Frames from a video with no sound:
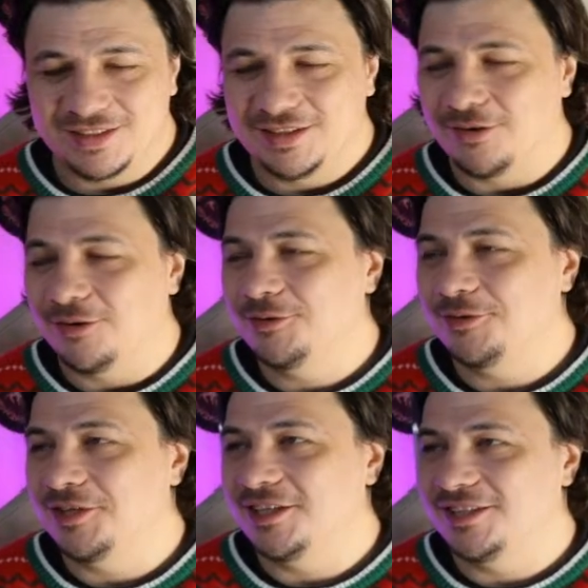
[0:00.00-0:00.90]
all
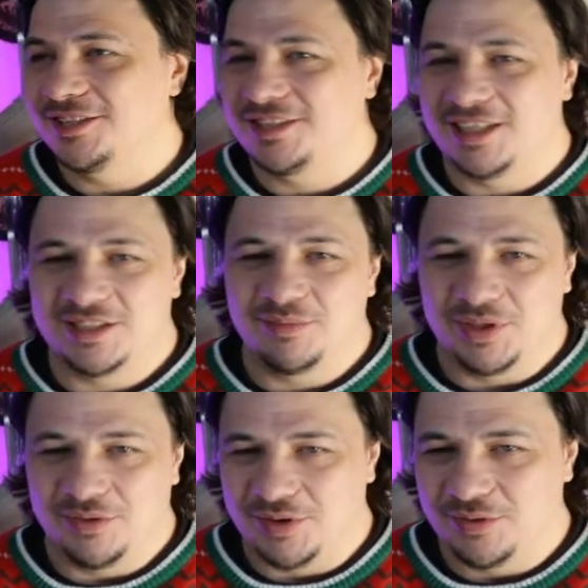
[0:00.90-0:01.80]
United States
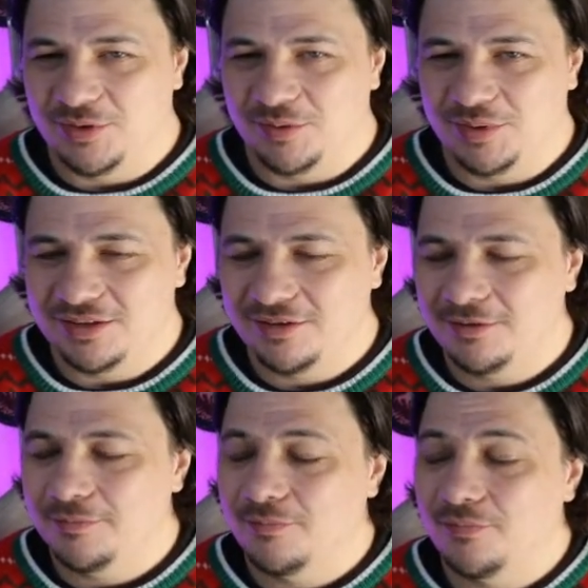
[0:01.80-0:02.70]
benefit from it?
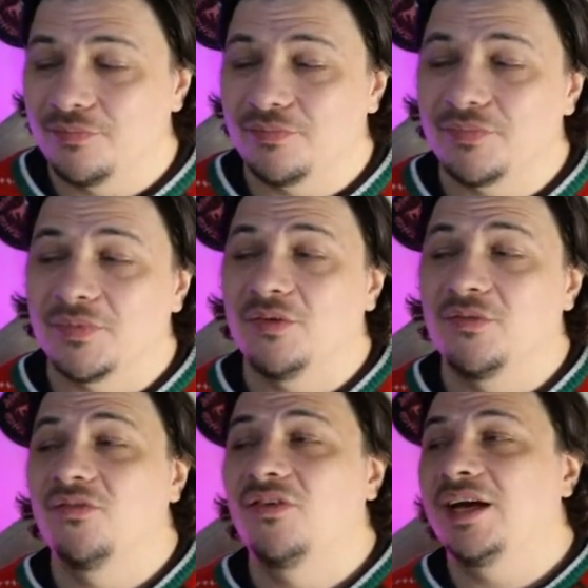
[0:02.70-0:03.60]

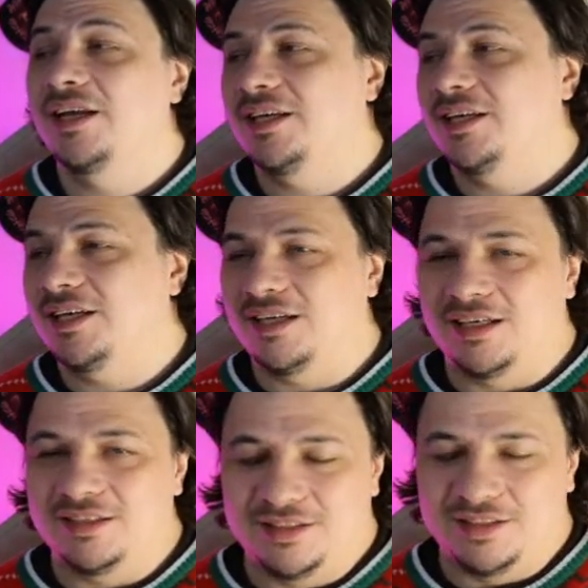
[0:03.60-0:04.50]
Very
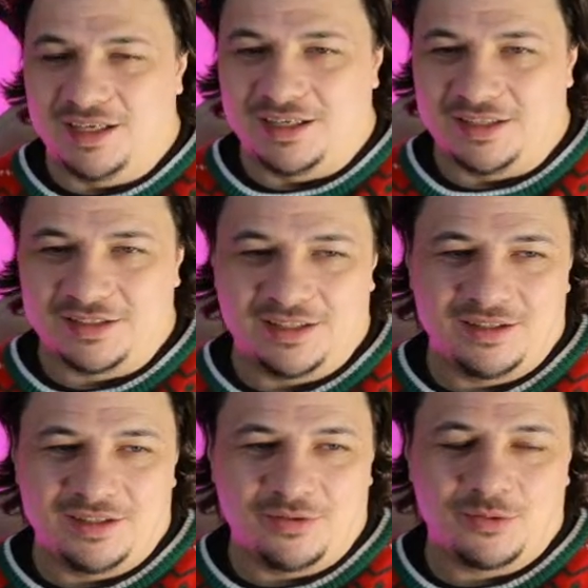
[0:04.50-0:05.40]

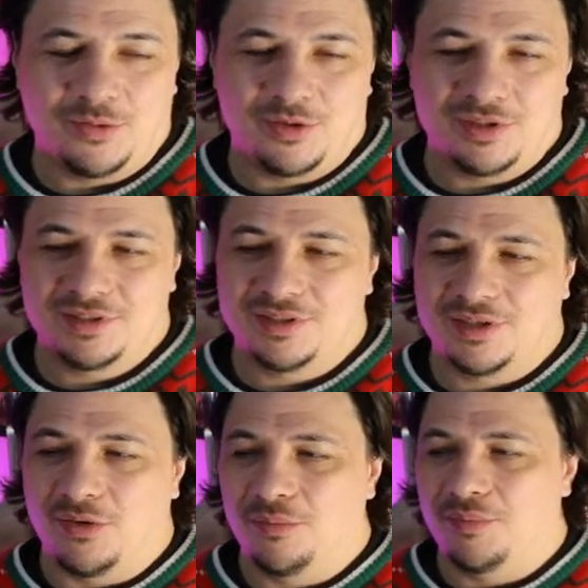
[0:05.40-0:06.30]
indirectly. Of course, the
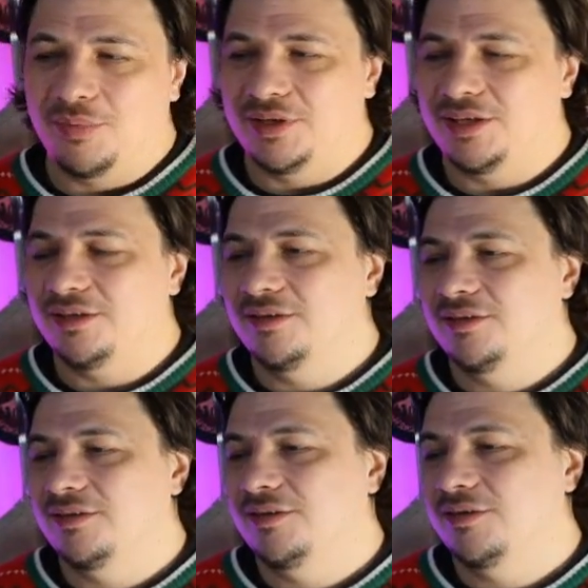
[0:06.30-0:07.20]
company
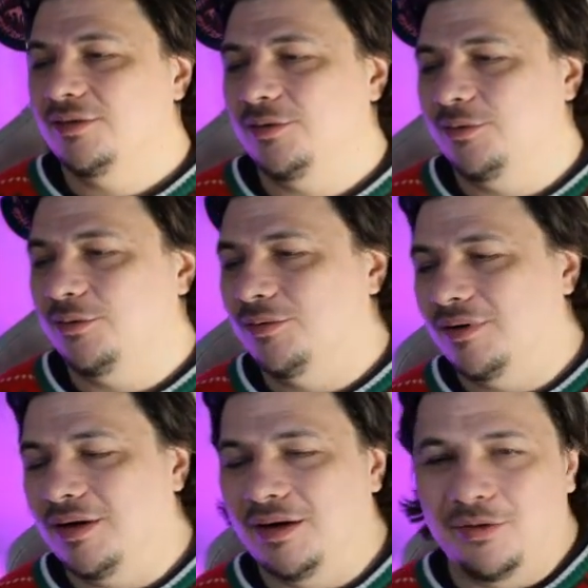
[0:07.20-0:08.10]
who
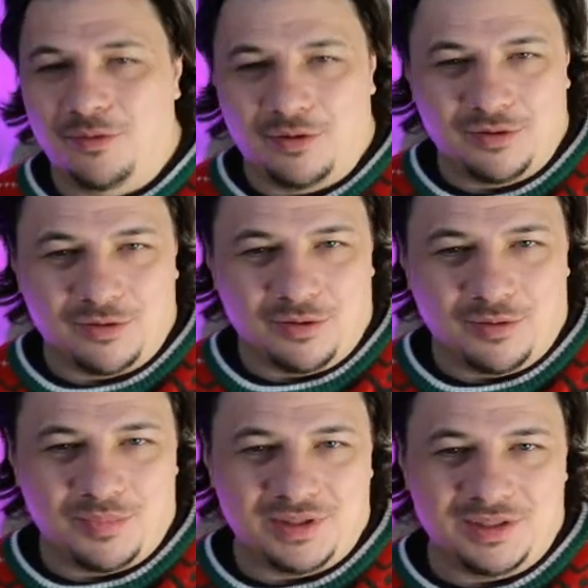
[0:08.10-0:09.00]
are oil
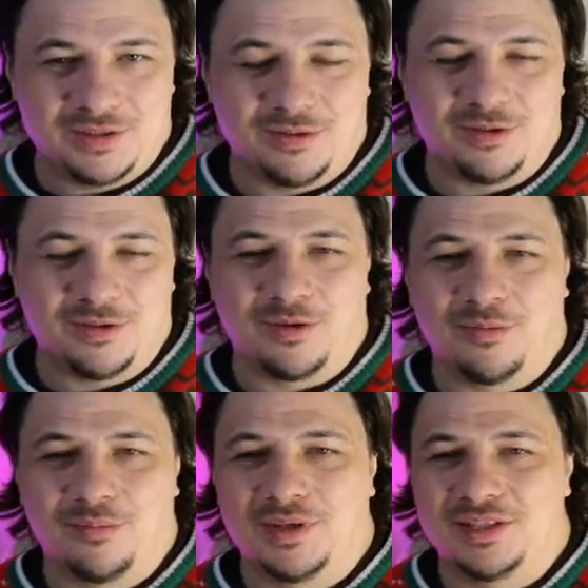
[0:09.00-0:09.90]
companies,
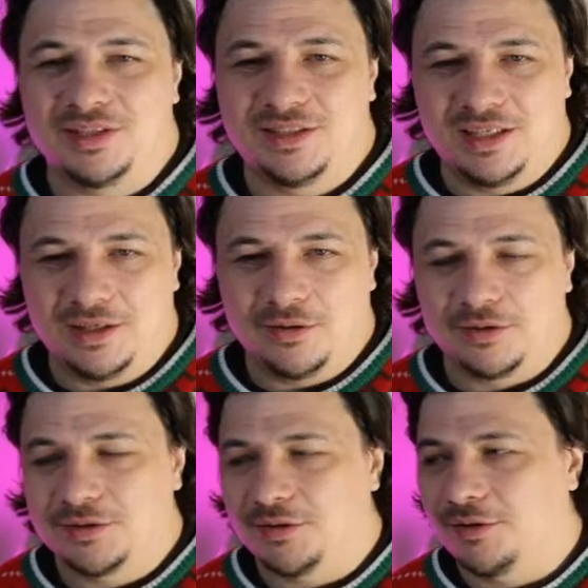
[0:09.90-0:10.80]

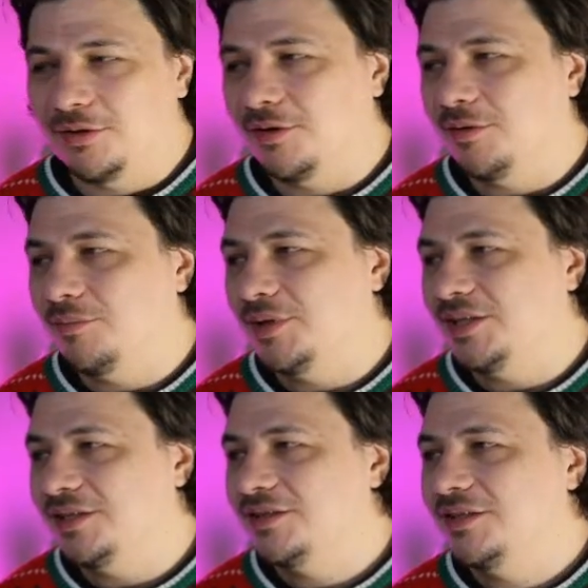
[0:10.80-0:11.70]
CEOs, oil
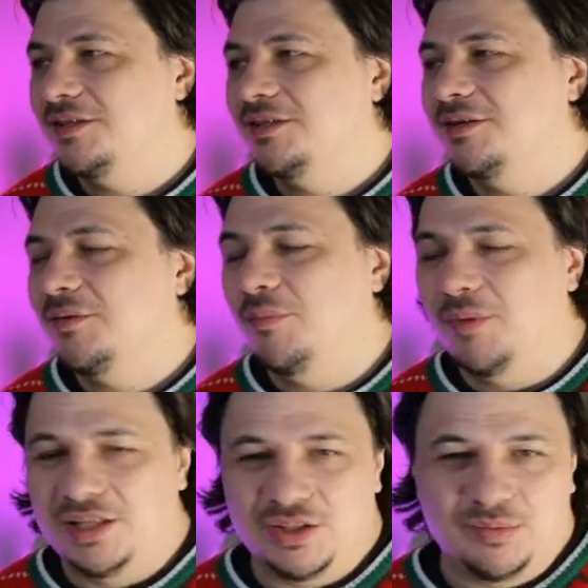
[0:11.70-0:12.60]
companies,
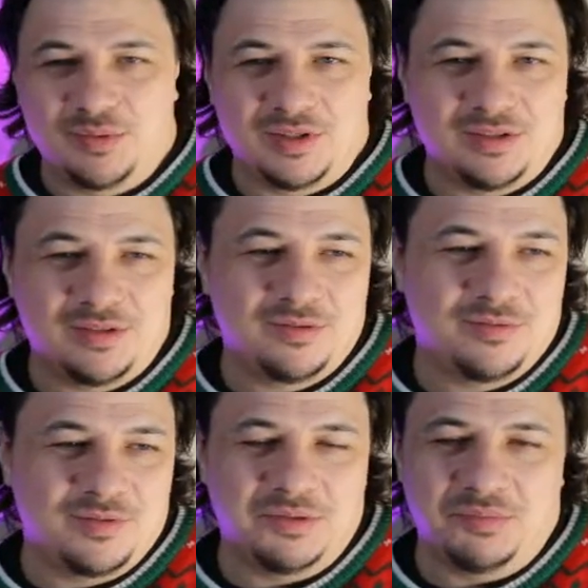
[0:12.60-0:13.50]
management
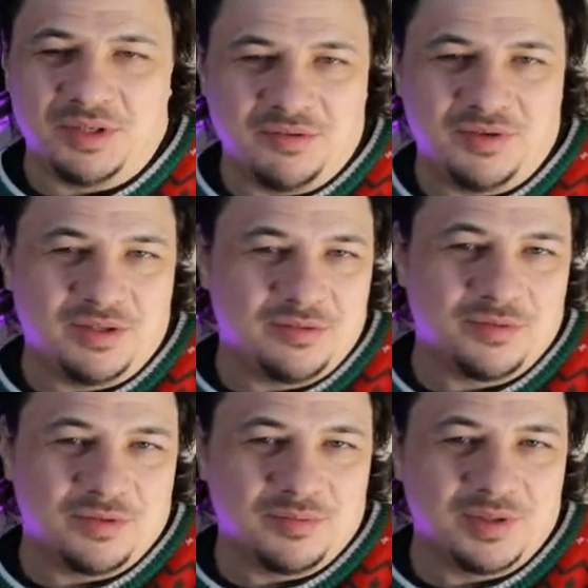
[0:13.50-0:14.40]
will benefit
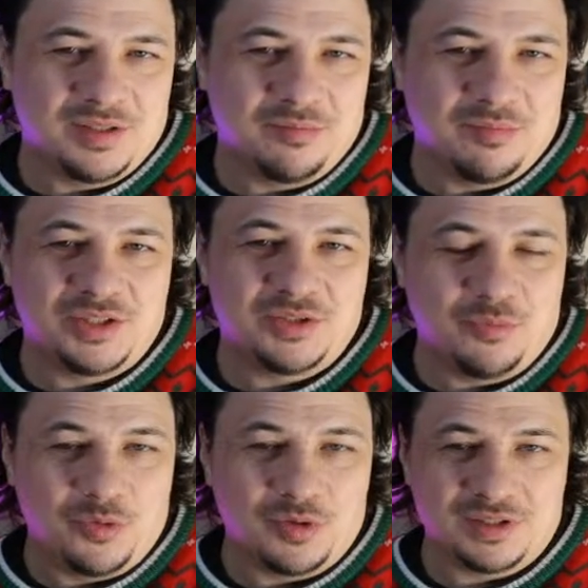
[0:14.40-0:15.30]
from it much
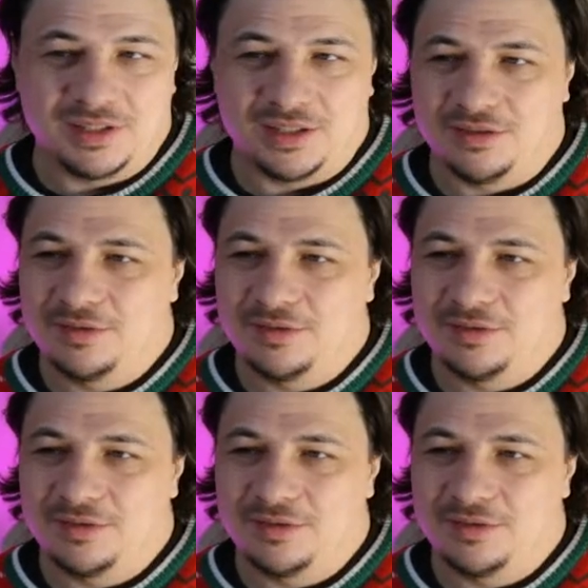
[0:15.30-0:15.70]
more than